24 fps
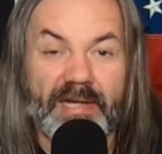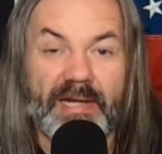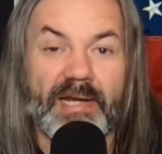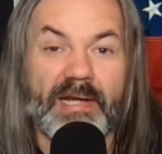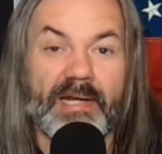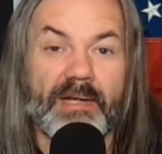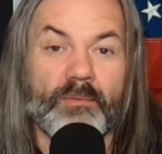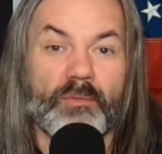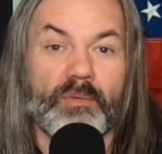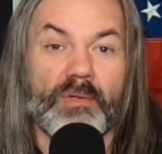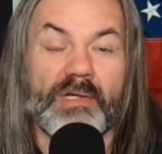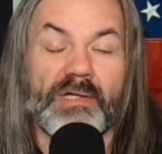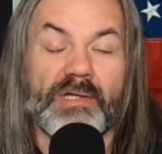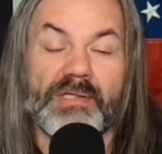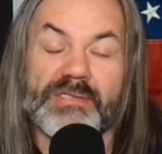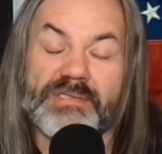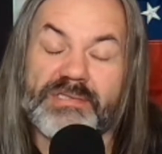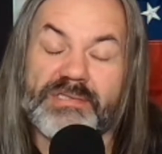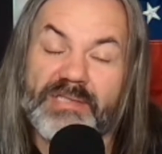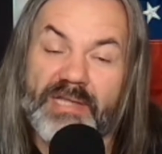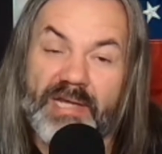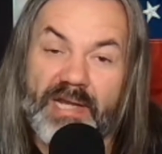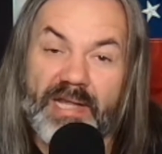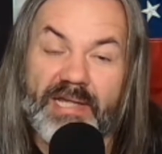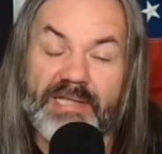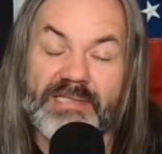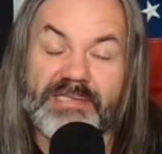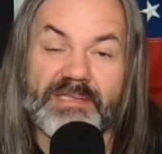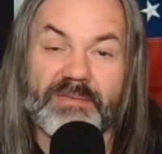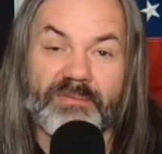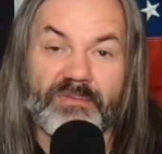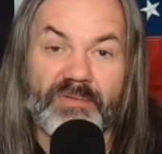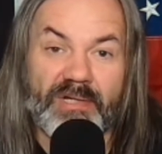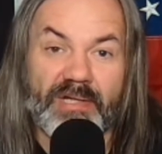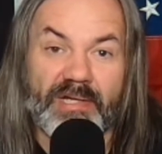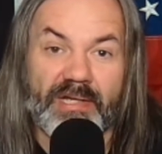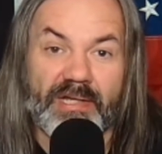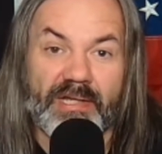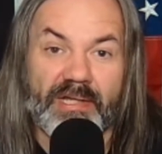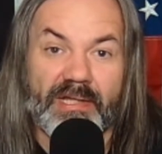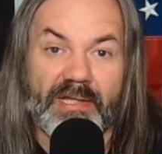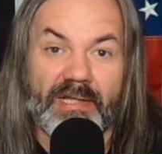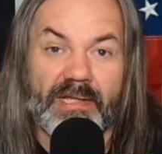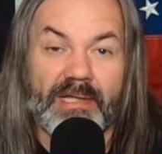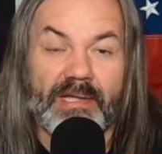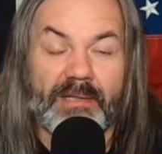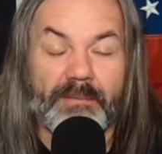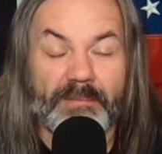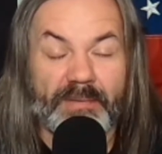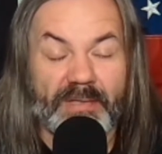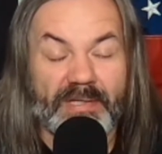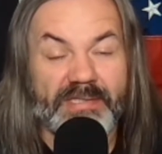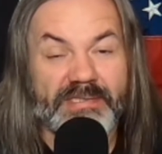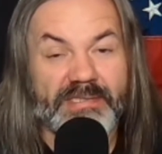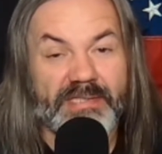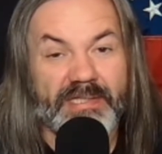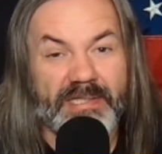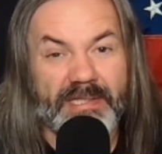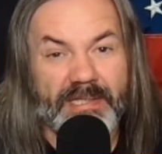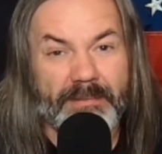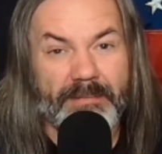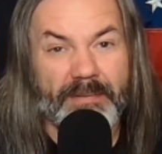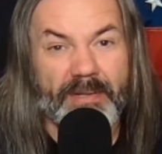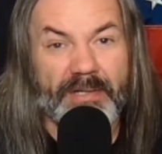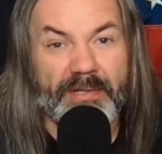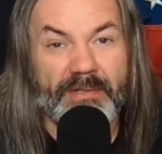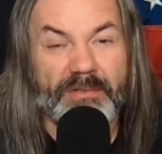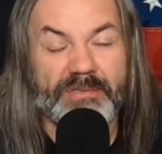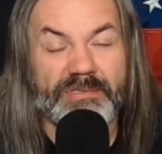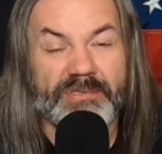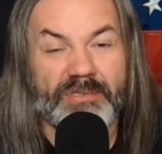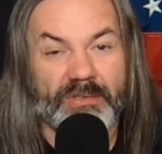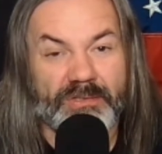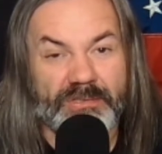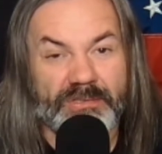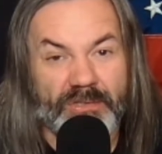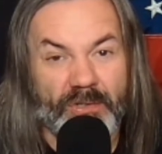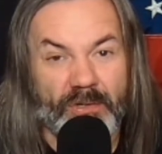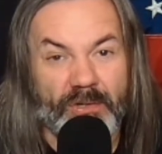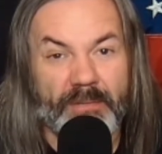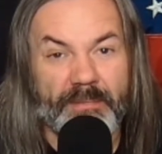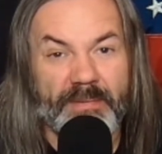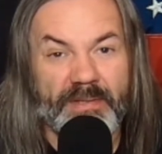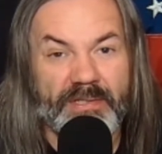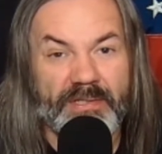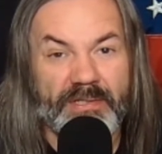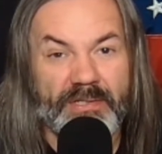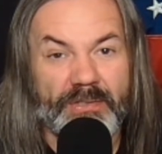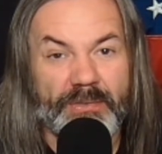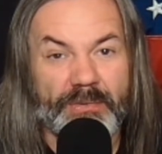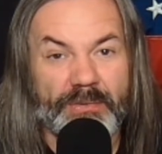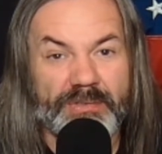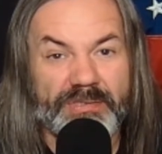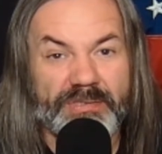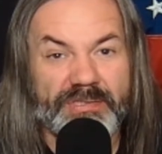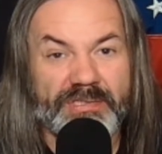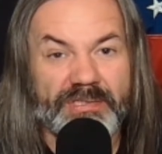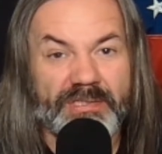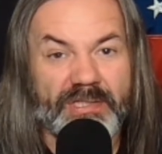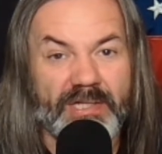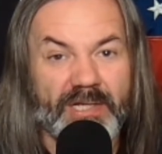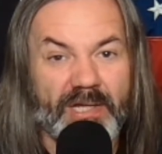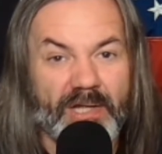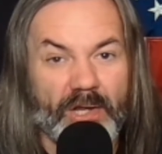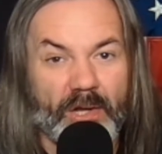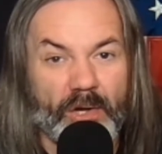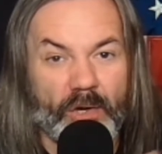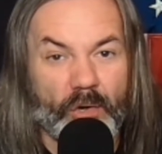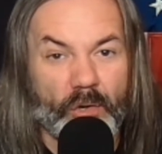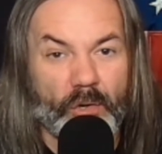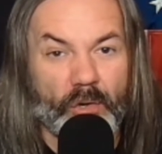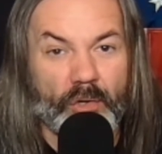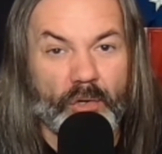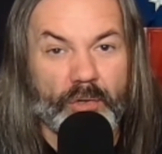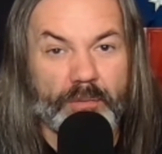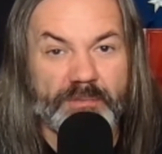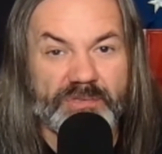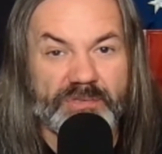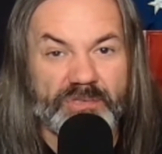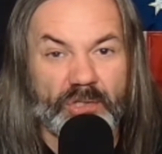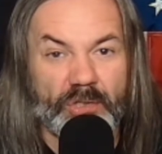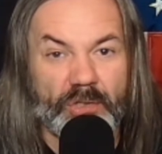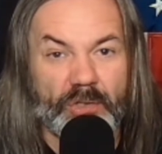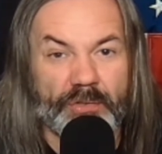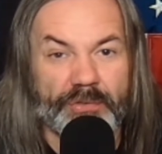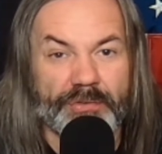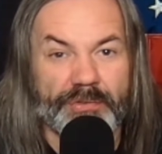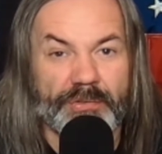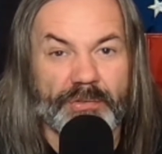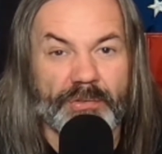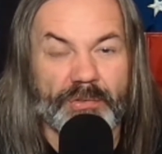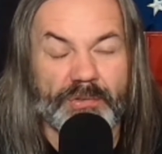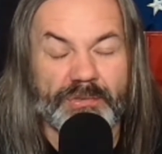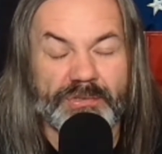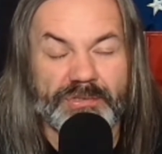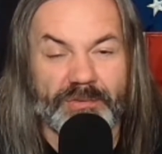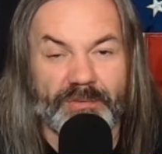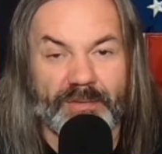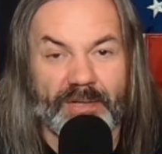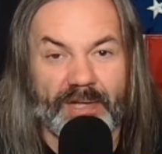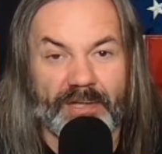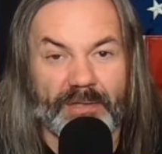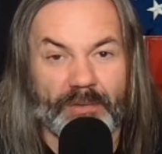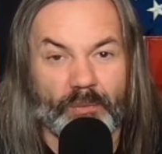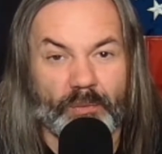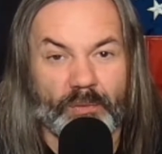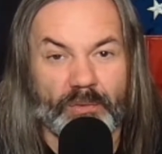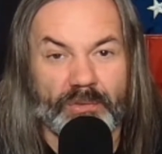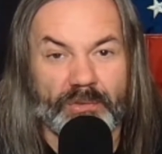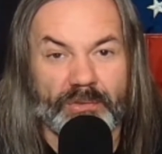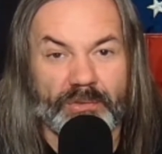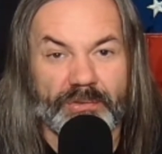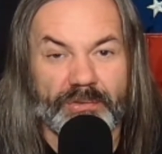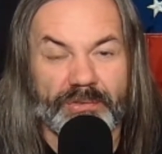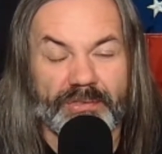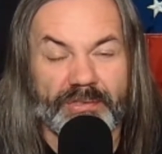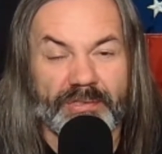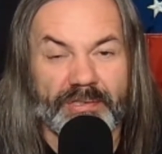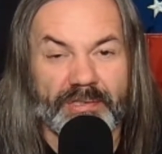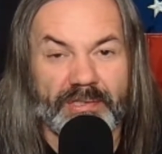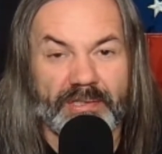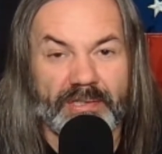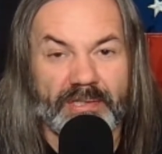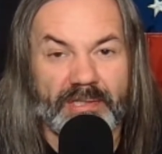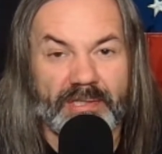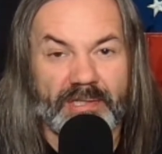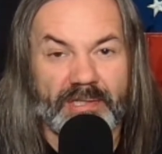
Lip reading: and anywhere else that has them ready, because anybody who starts arming nukes arms all the nukes around the world.